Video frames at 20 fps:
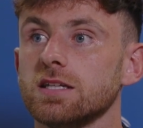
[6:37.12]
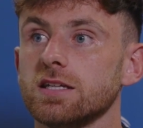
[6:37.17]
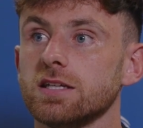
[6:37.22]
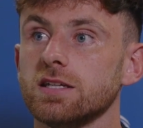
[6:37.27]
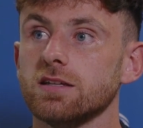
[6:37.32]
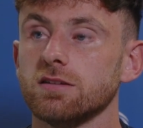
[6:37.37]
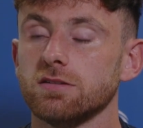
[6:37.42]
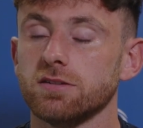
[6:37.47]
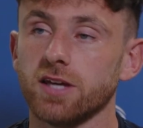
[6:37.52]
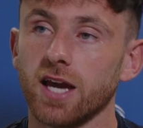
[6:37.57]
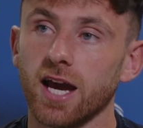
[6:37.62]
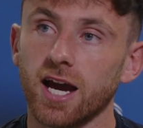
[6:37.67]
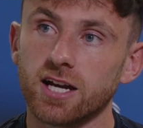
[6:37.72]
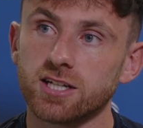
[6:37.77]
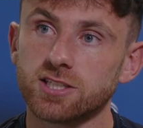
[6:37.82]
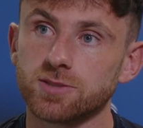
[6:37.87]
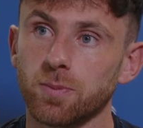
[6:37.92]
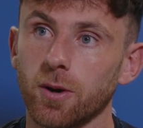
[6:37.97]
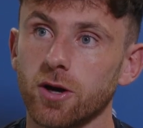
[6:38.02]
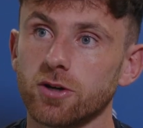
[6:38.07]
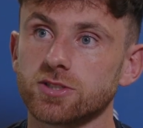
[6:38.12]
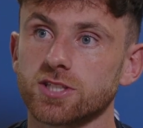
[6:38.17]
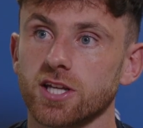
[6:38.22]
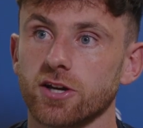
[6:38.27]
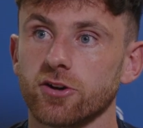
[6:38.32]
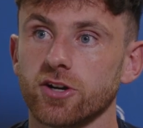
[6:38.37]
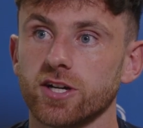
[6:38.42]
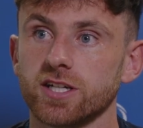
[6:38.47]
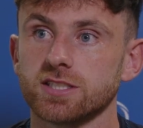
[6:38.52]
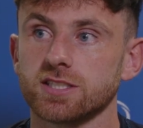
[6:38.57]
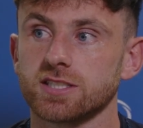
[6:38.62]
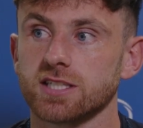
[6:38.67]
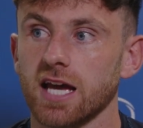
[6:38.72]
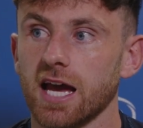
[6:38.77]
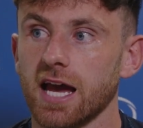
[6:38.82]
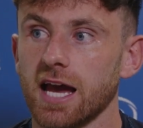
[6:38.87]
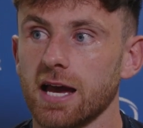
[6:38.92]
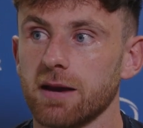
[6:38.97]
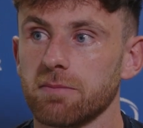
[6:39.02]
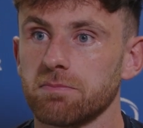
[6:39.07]
Yeah, I suppose there is
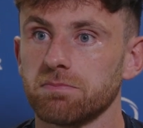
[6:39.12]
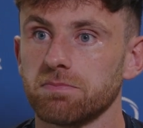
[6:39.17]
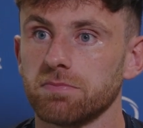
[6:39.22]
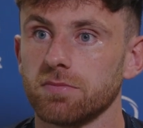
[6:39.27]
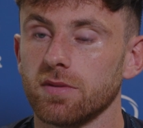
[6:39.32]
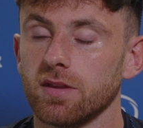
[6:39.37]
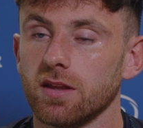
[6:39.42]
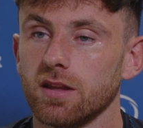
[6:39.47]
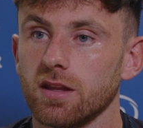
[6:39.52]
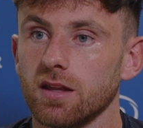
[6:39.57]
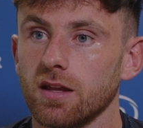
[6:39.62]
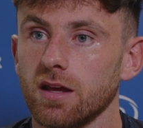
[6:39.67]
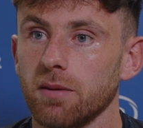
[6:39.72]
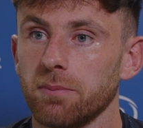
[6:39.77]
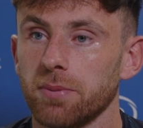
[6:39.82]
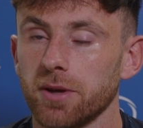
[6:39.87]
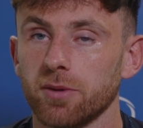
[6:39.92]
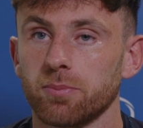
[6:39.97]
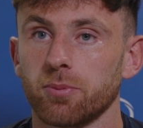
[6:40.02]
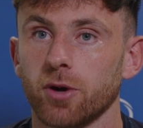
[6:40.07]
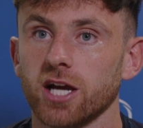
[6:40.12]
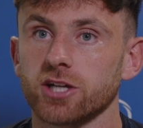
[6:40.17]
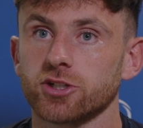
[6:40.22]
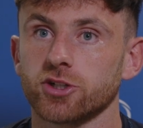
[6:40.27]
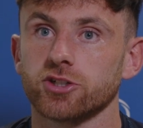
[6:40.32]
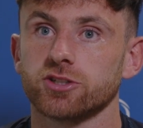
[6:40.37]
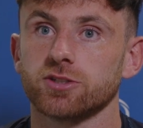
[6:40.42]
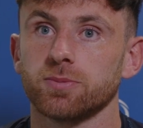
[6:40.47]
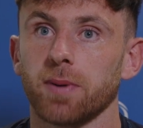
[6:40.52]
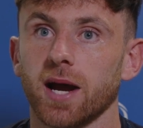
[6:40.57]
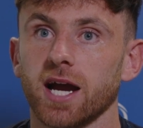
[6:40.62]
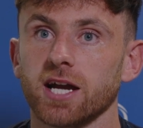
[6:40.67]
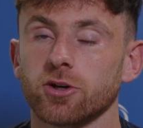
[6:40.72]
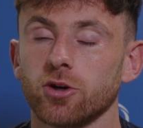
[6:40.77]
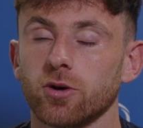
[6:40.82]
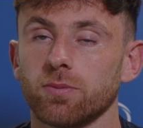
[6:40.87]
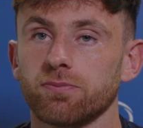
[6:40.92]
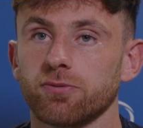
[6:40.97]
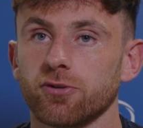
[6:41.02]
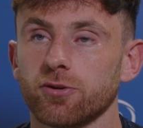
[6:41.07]
a bit of pressure to back
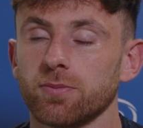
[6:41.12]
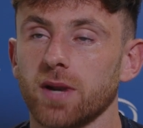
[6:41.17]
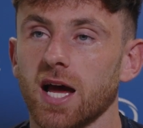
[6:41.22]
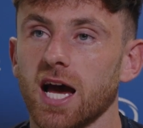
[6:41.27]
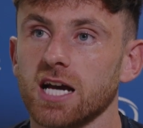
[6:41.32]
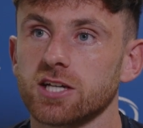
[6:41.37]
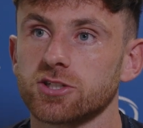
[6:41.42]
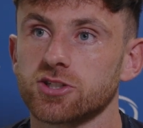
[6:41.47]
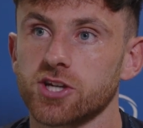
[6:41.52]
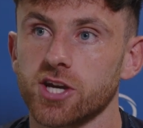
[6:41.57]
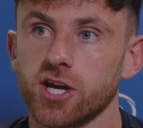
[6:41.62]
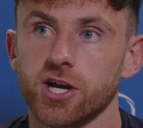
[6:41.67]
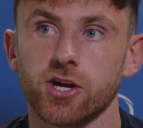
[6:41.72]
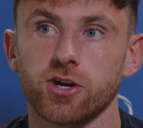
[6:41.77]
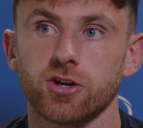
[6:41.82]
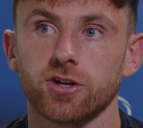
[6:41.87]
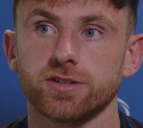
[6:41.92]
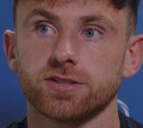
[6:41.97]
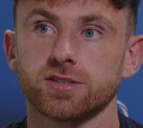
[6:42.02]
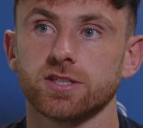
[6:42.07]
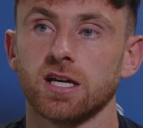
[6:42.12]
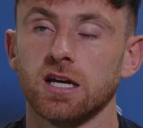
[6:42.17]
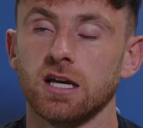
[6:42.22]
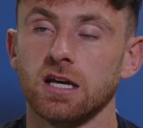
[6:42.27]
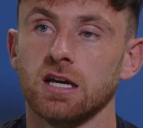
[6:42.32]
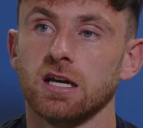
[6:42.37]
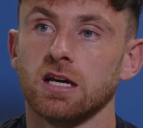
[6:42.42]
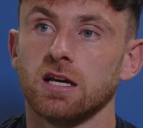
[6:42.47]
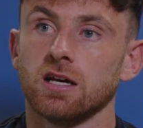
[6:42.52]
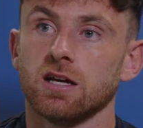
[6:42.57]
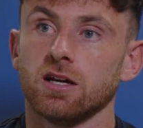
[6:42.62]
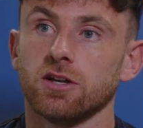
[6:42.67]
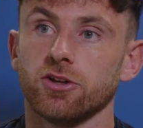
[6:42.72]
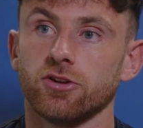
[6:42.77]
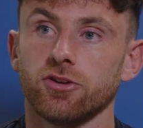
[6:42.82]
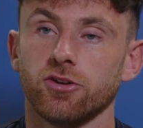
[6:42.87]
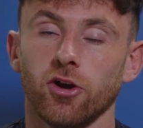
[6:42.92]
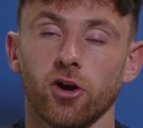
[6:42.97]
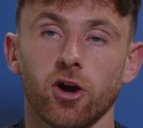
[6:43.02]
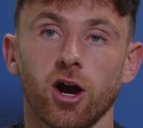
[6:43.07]
up from last year, and
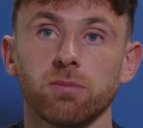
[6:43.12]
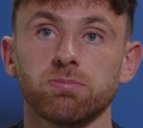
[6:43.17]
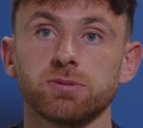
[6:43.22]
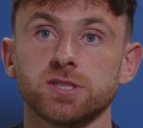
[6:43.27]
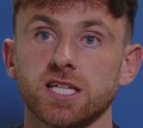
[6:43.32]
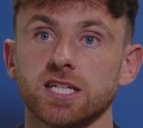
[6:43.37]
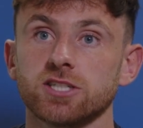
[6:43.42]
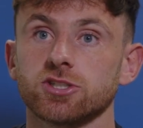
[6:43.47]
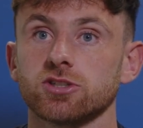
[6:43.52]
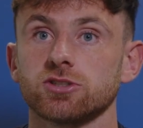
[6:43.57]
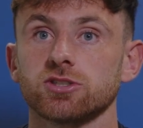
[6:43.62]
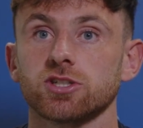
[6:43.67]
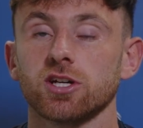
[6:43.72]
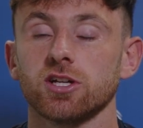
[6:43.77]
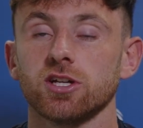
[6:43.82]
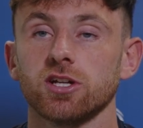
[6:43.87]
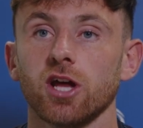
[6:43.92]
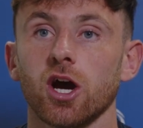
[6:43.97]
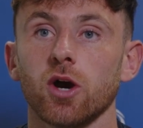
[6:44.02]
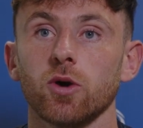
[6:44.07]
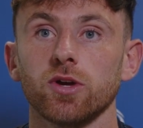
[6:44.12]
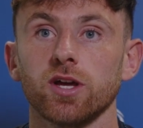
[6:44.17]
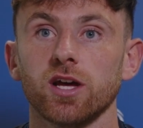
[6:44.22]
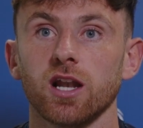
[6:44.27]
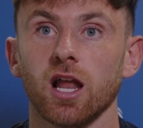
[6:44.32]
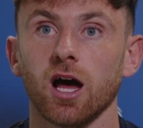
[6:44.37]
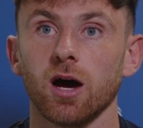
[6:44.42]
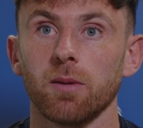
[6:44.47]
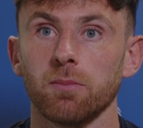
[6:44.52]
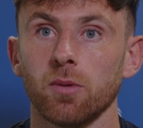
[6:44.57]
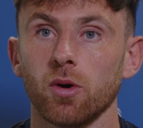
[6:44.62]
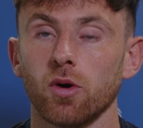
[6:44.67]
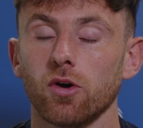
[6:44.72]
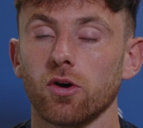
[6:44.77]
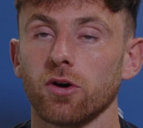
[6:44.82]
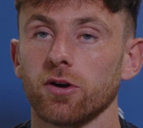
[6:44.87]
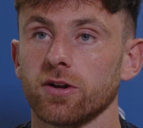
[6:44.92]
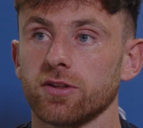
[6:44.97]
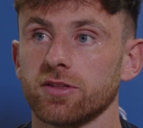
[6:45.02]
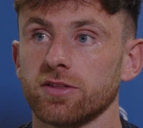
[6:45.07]
your opposition's going to know you a lot
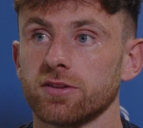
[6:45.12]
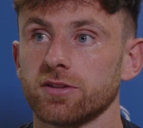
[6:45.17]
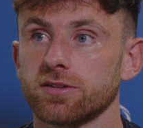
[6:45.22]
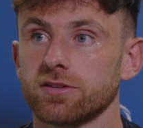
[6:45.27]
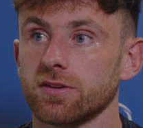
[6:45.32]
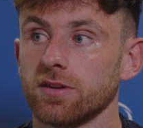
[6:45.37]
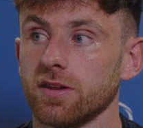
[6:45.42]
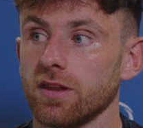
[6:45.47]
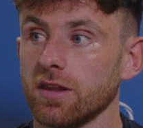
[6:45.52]
more, and